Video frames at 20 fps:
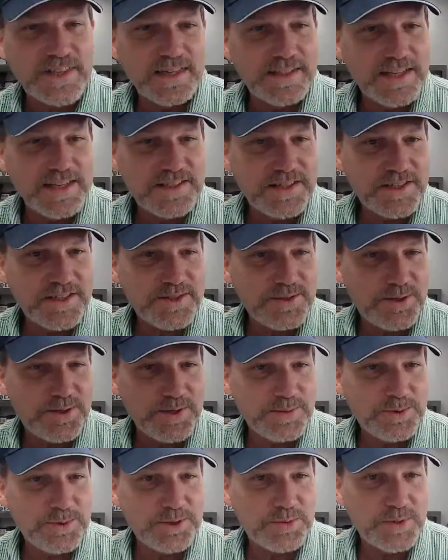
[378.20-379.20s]
Let's get
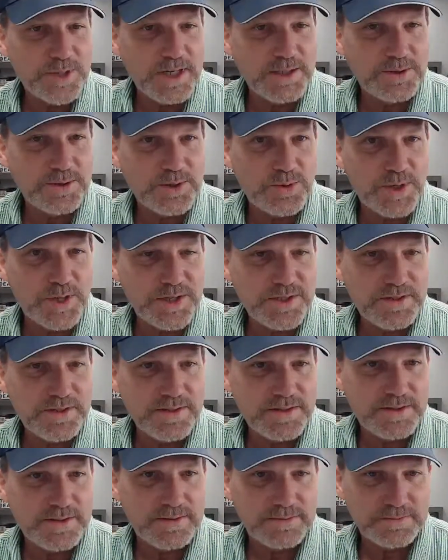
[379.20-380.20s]
started with the regular
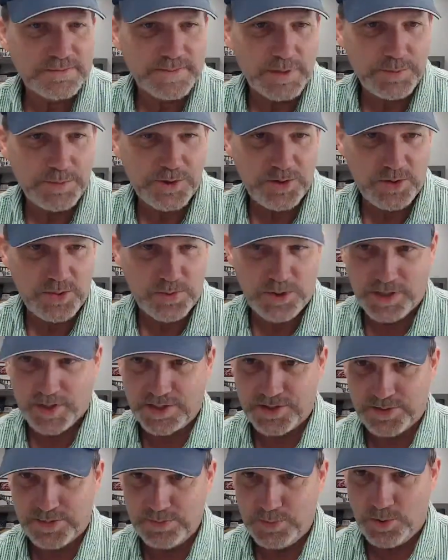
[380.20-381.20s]
questions. I'm sure we'll
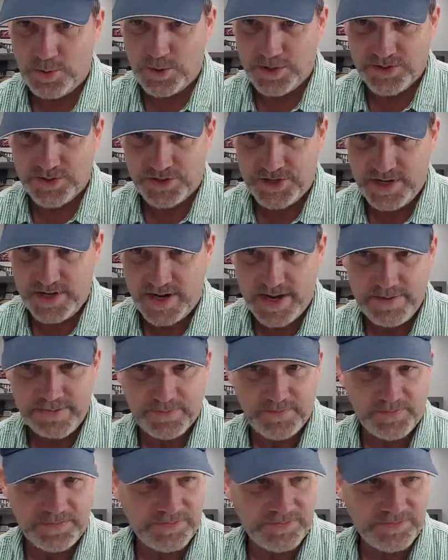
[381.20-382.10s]
get some more in the chat.